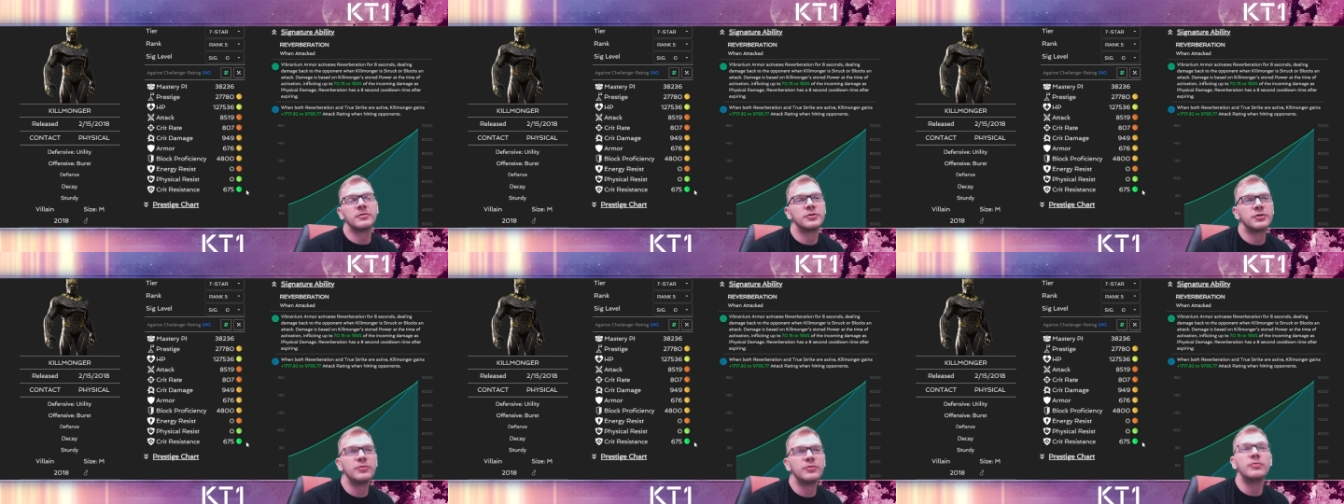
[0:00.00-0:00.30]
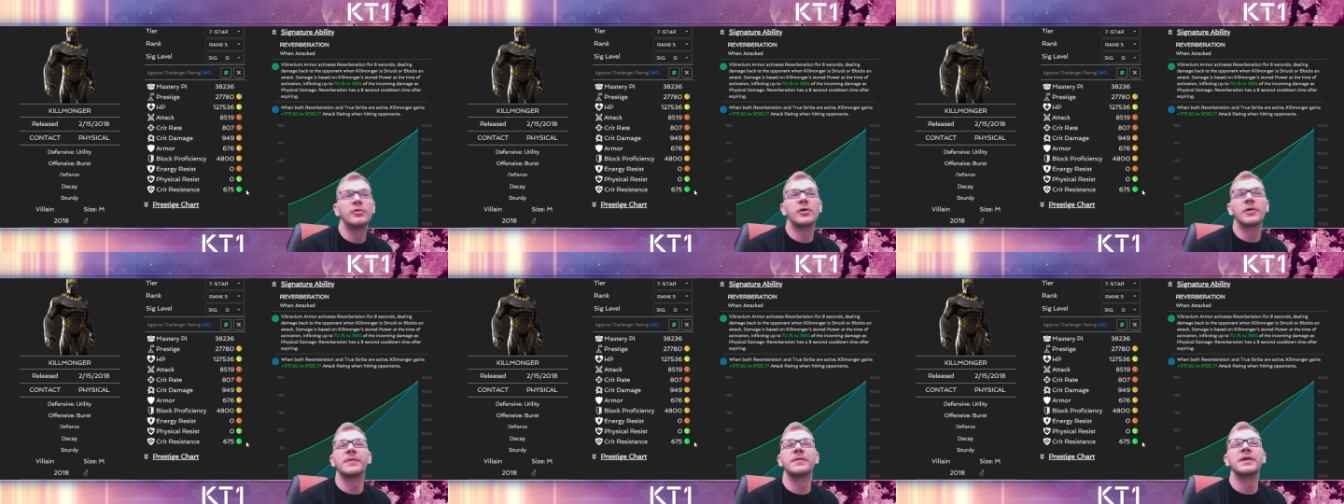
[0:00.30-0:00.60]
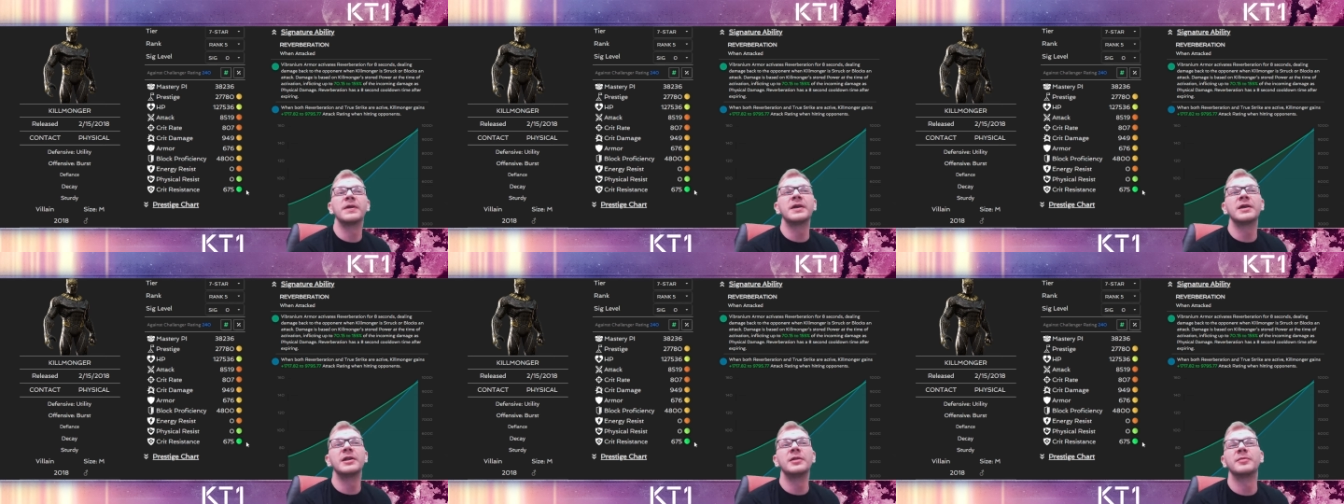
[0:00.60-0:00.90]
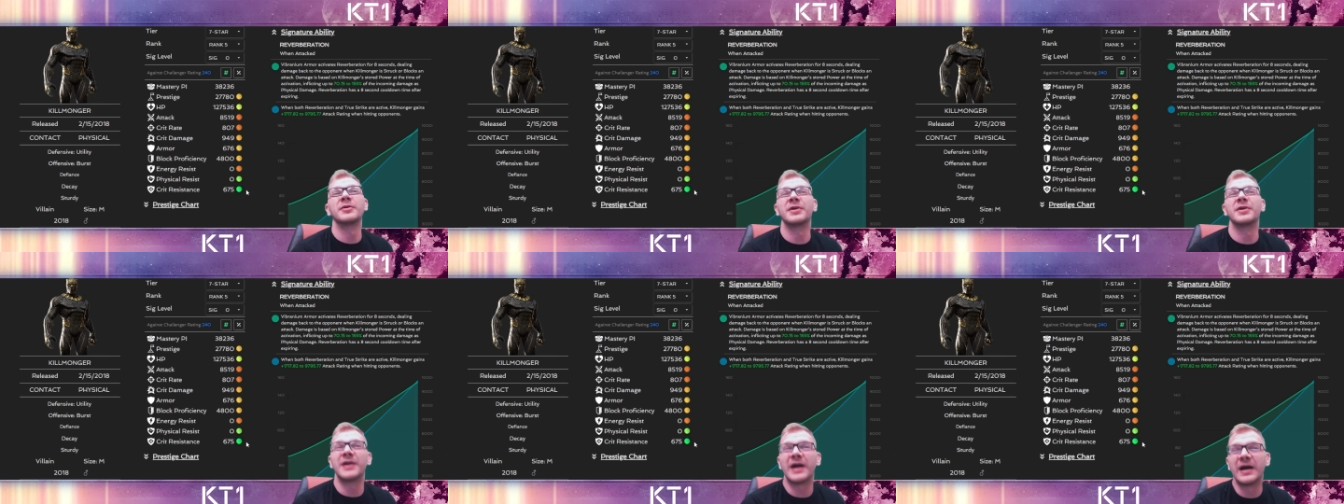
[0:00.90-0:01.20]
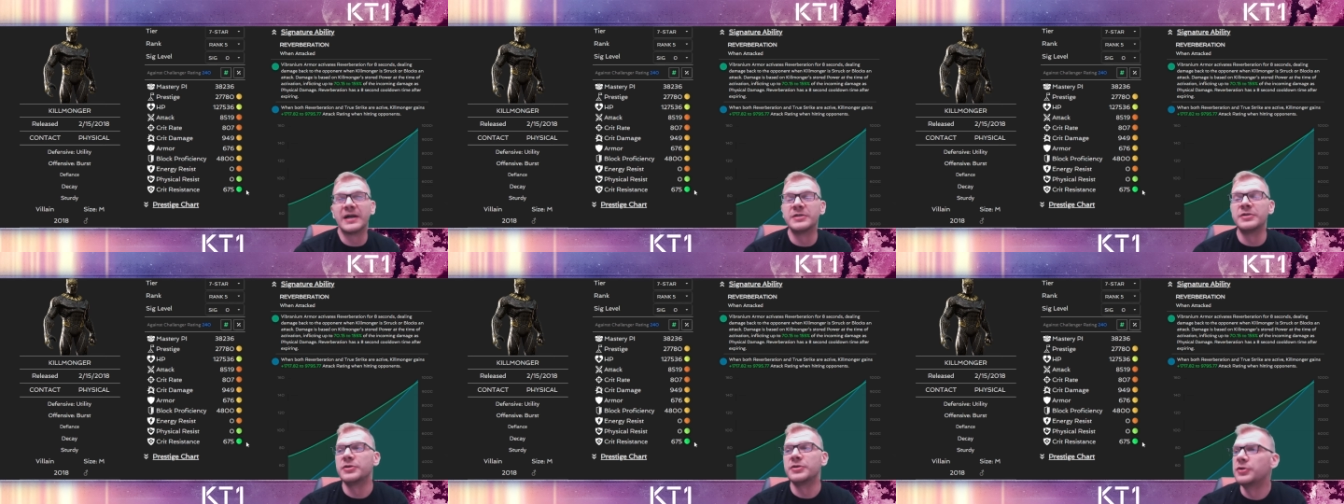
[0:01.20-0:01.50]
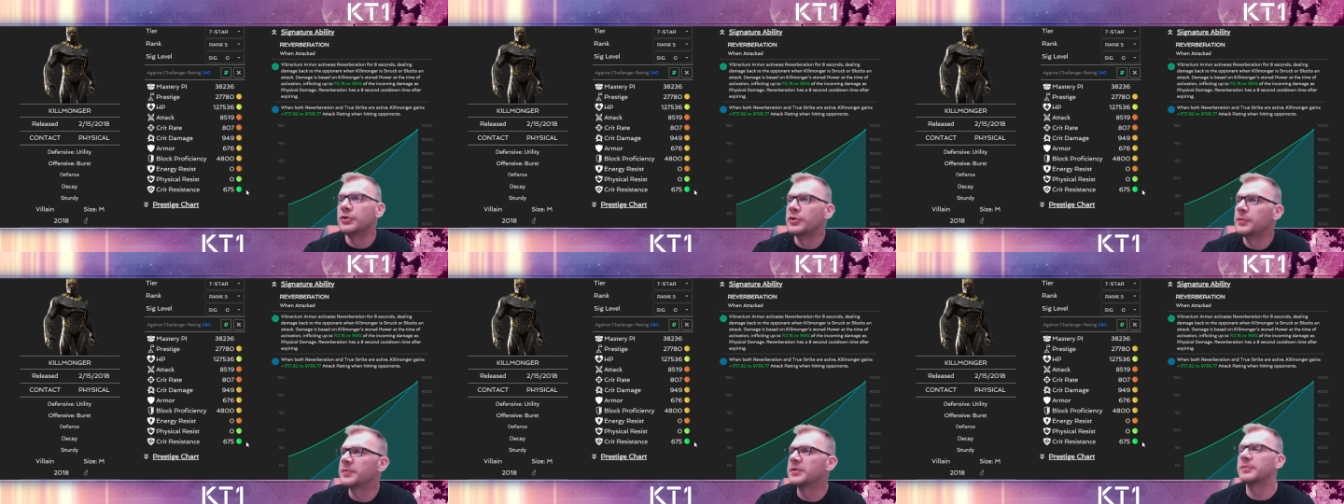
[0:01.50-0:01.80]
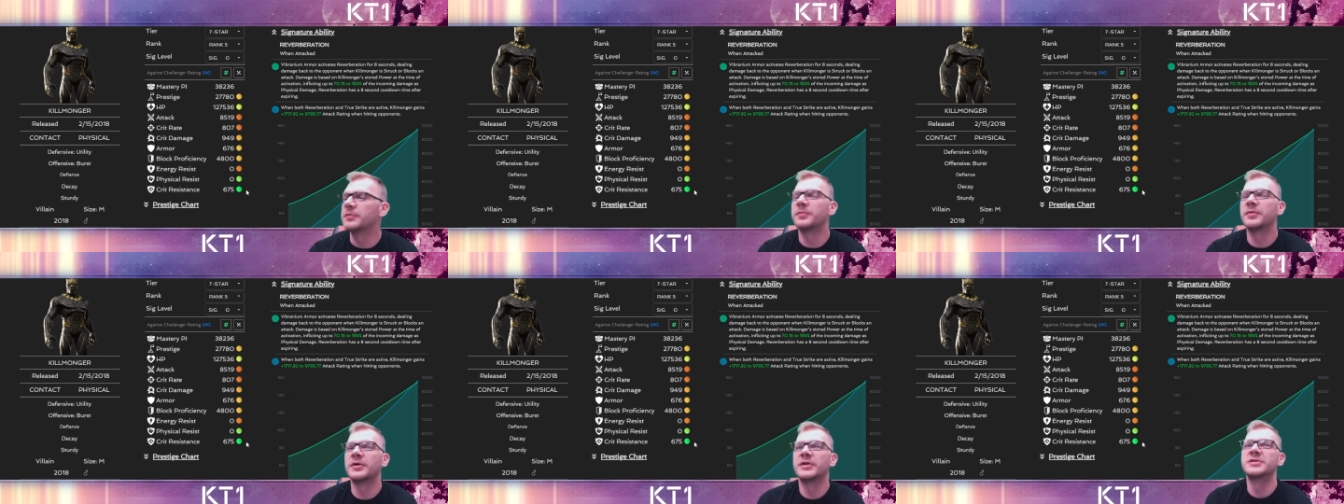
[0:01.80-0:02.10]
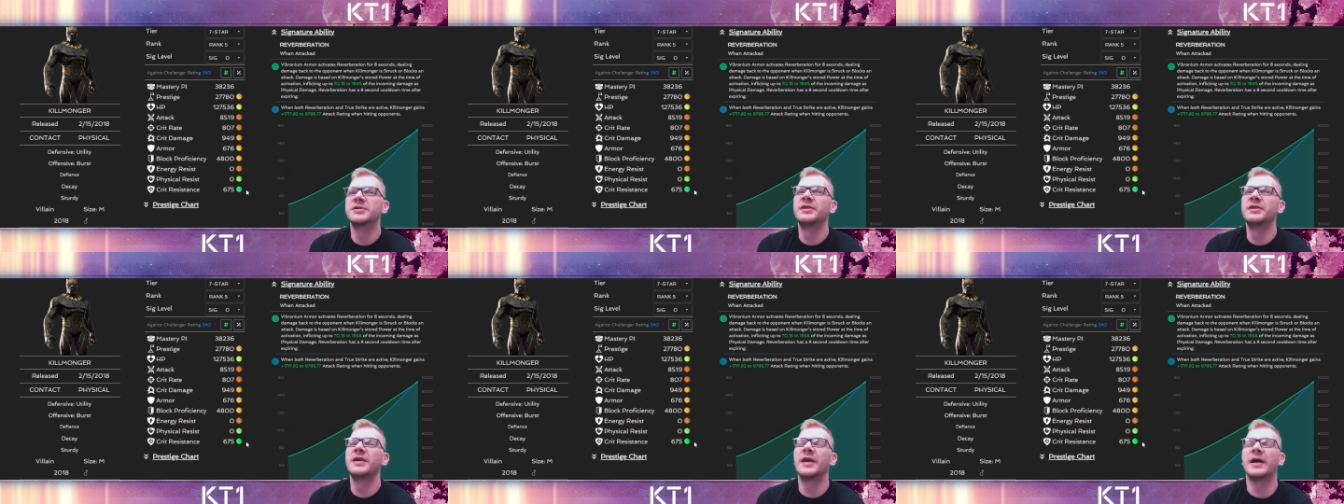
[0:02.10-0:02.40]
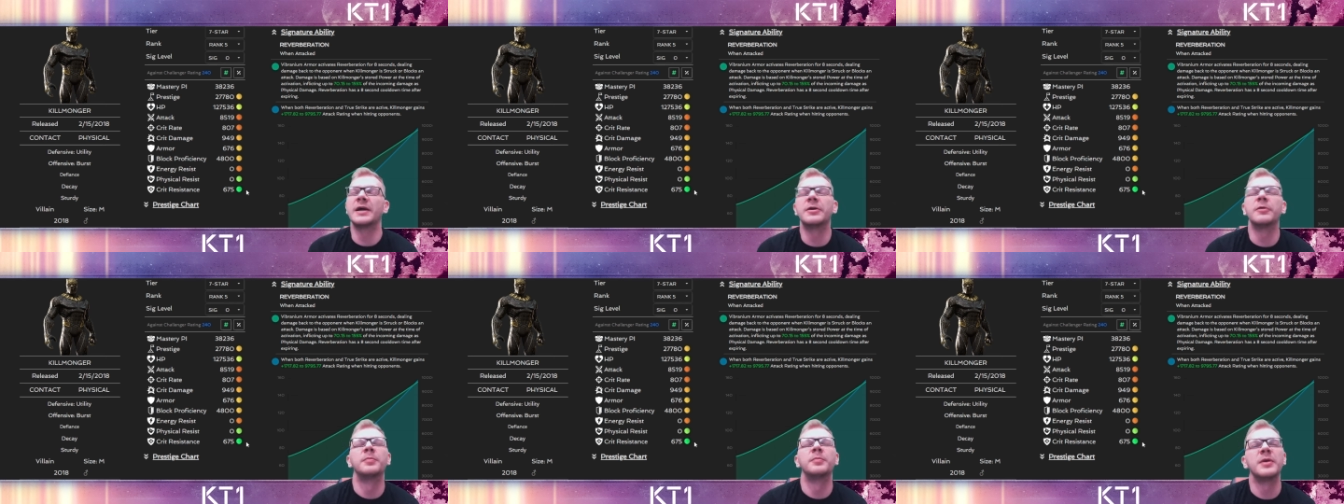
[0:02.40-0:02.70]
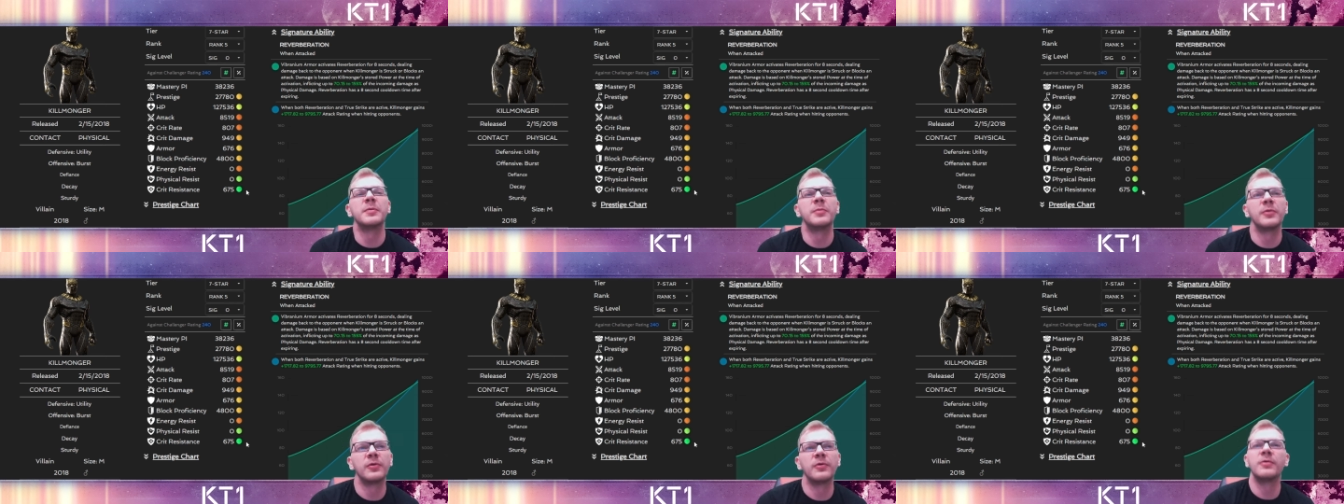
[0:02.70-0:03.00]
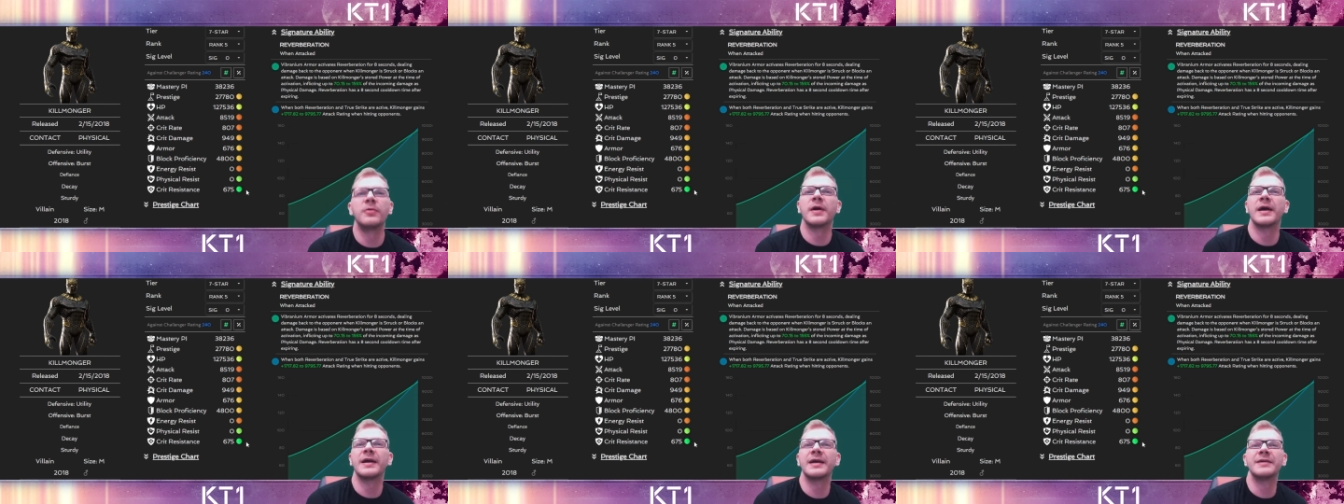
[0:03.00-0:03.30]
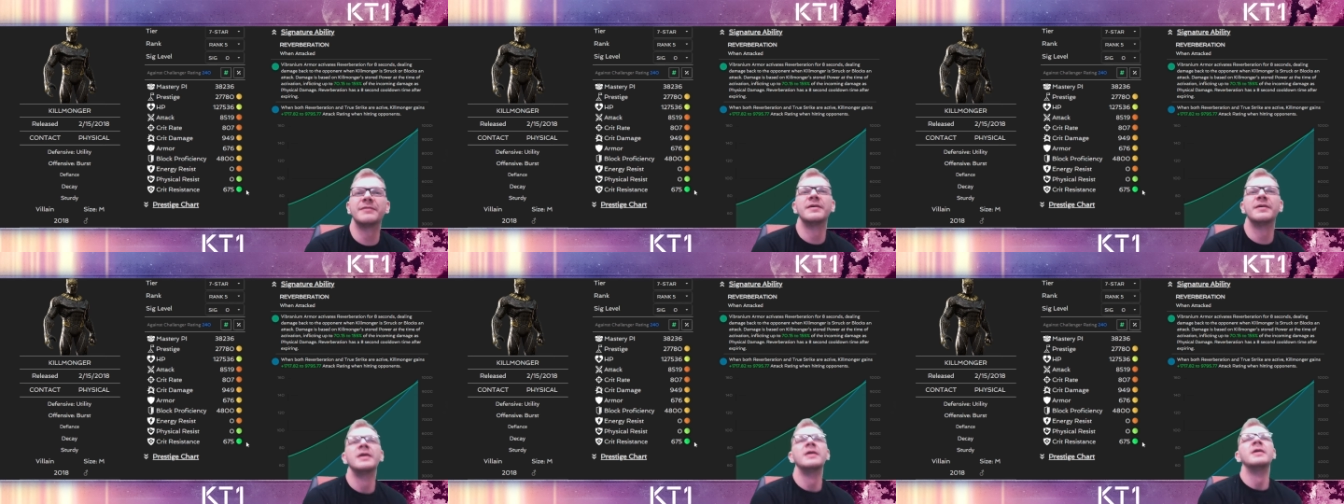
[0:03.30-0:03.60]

two or three Killmonger unduped personally. I know people who have,